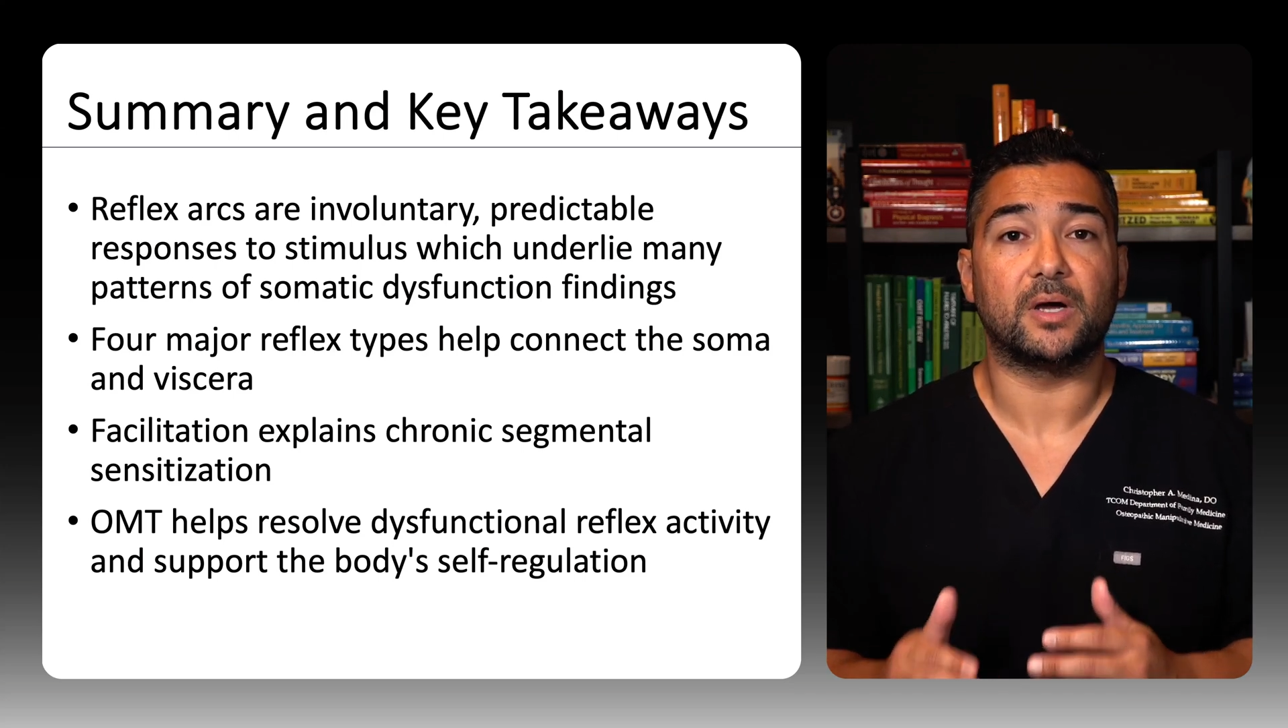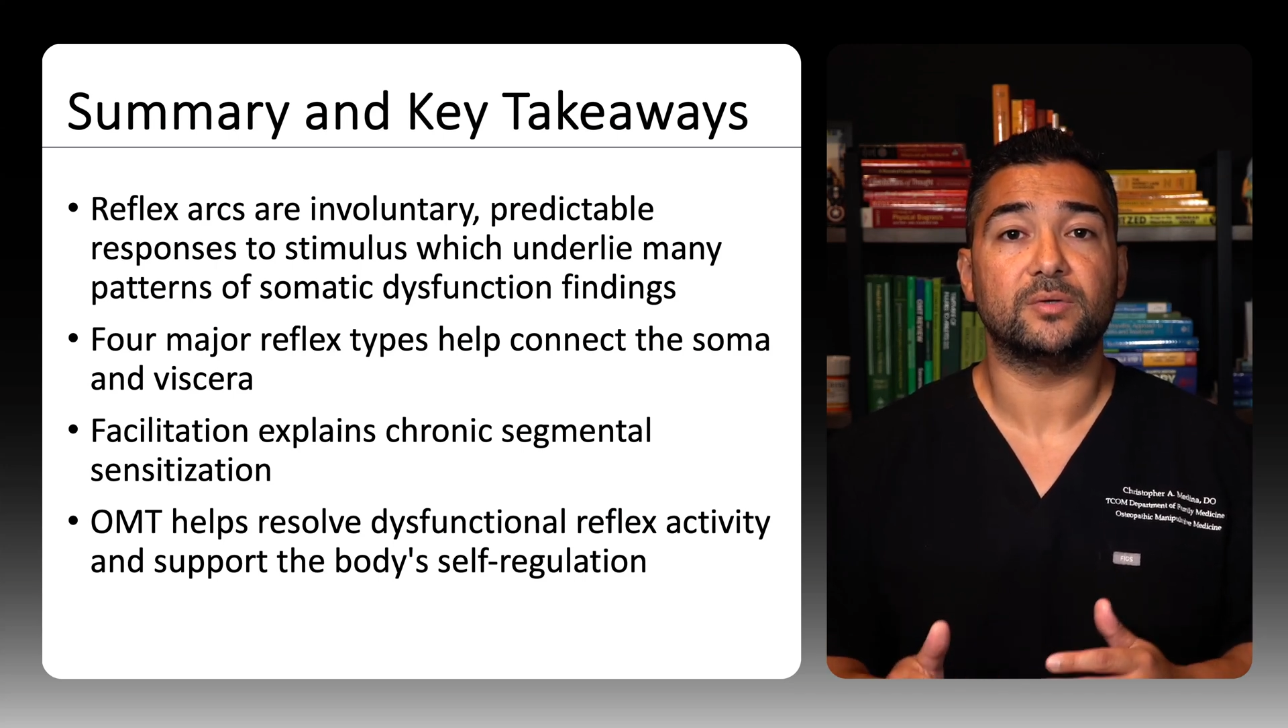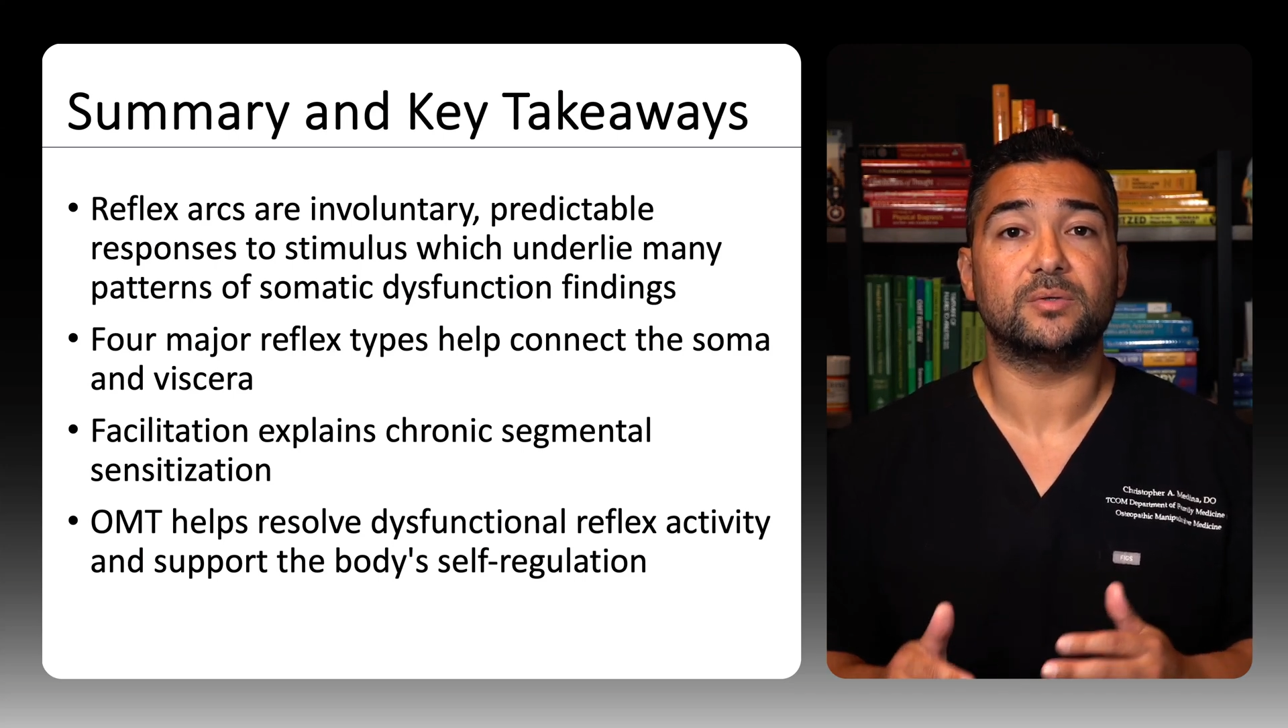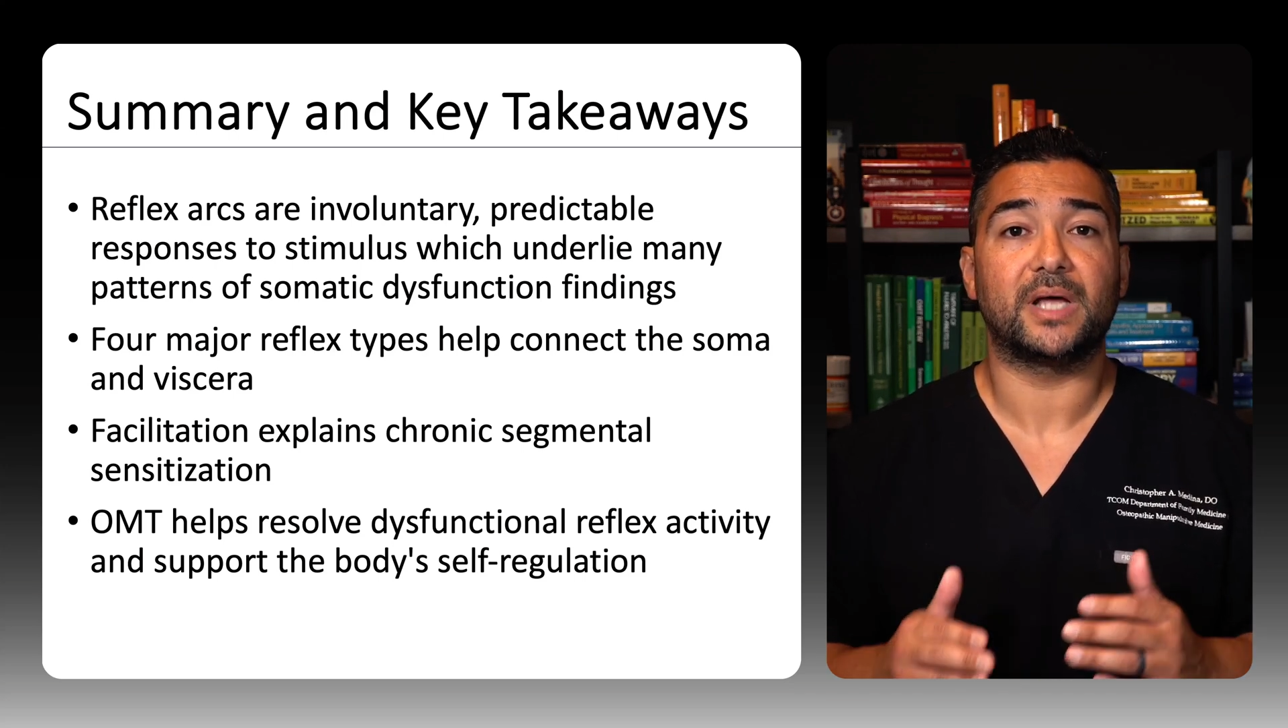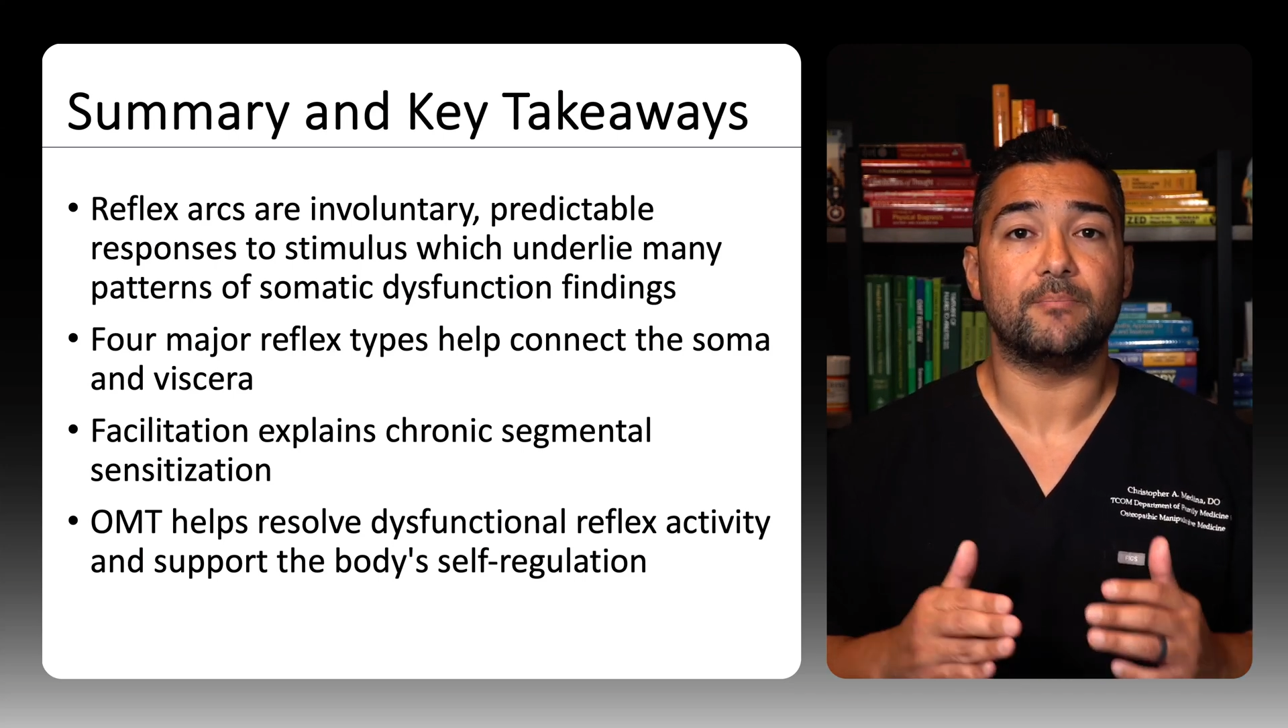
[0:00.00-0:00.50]

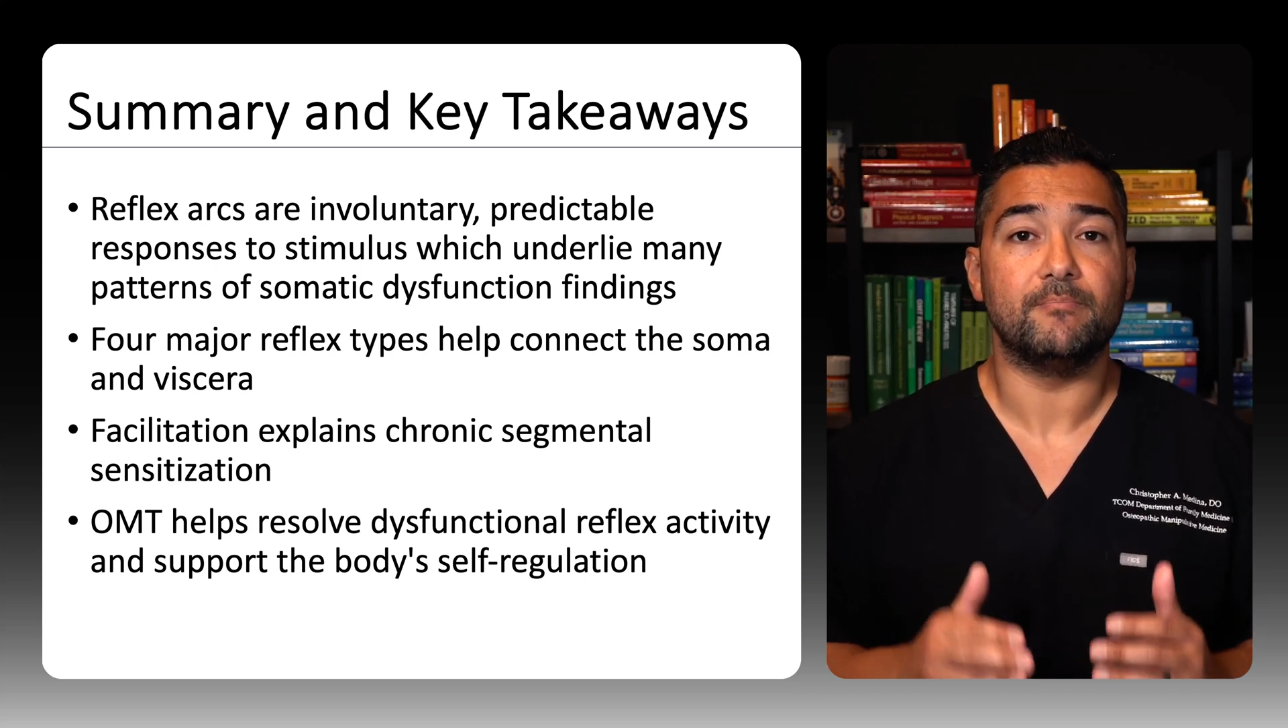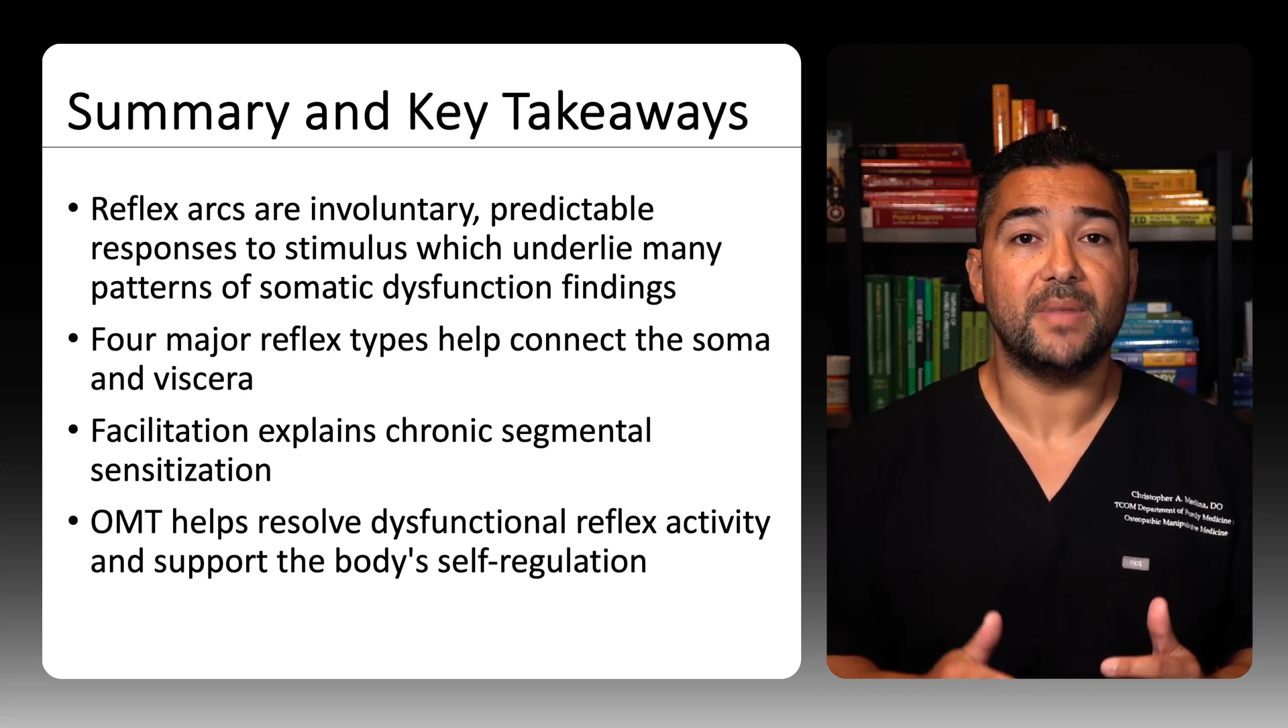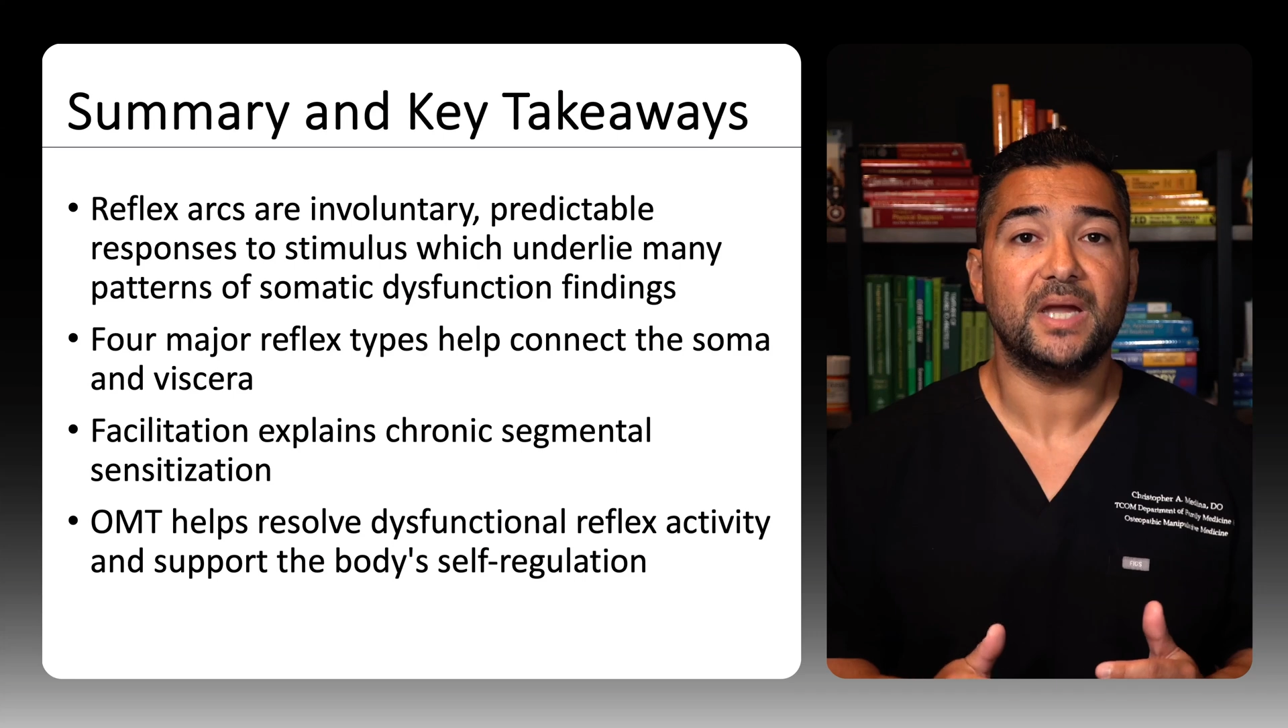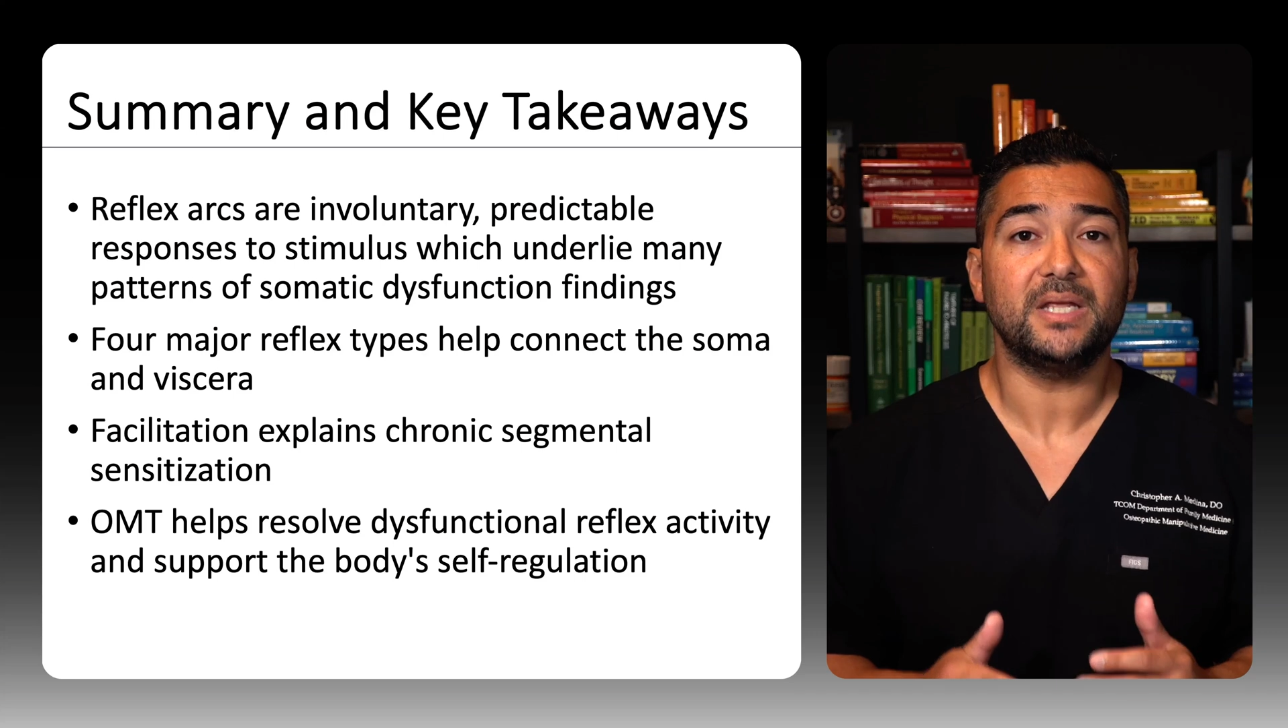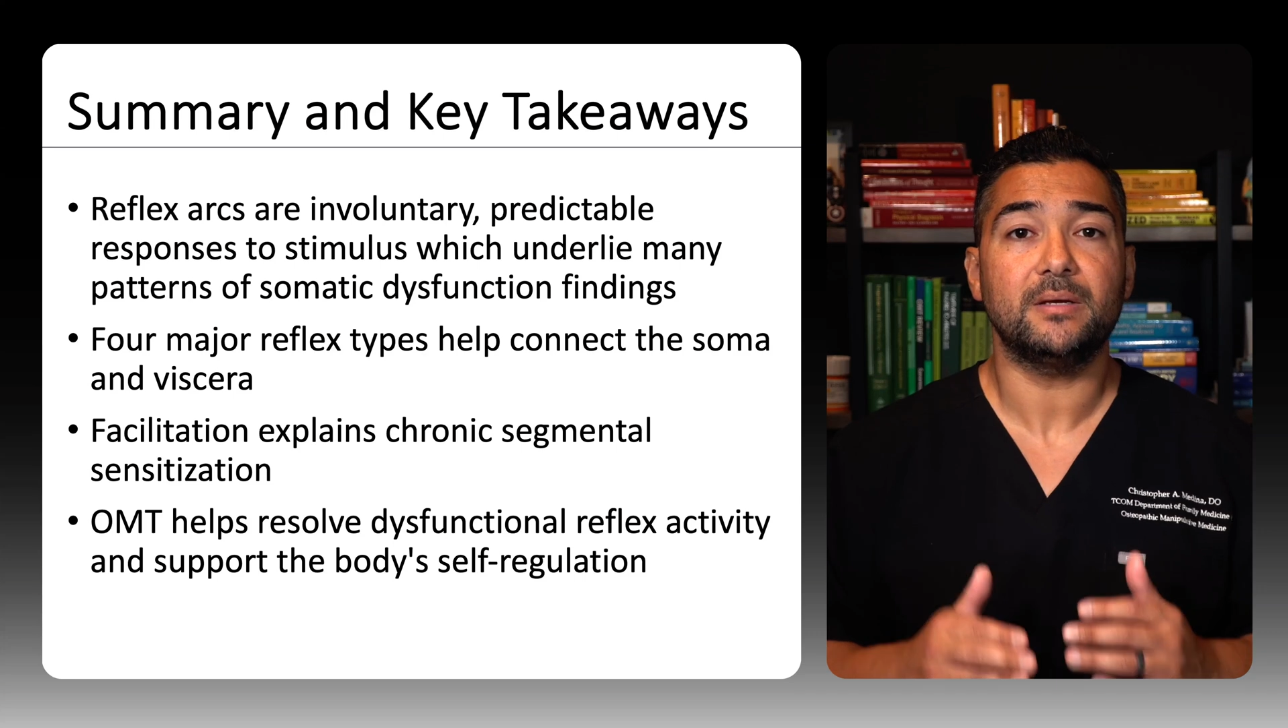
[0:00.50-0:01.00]
underlie
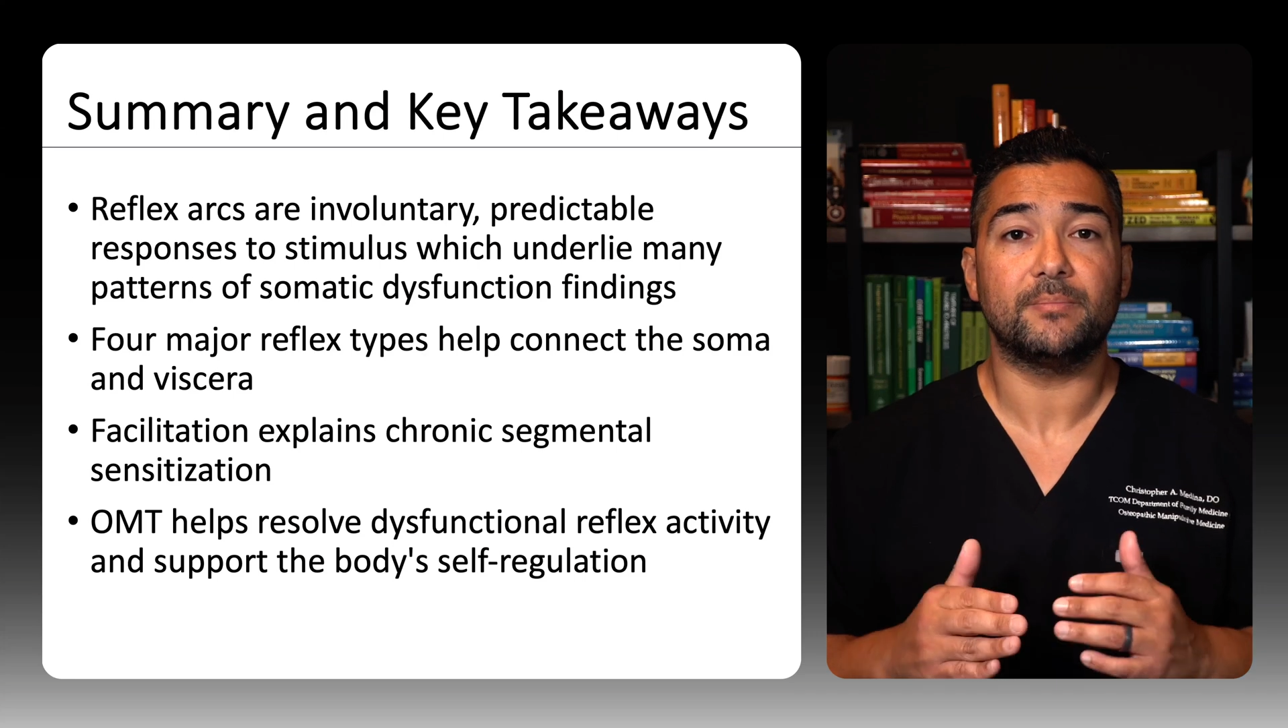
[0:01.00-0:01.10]
many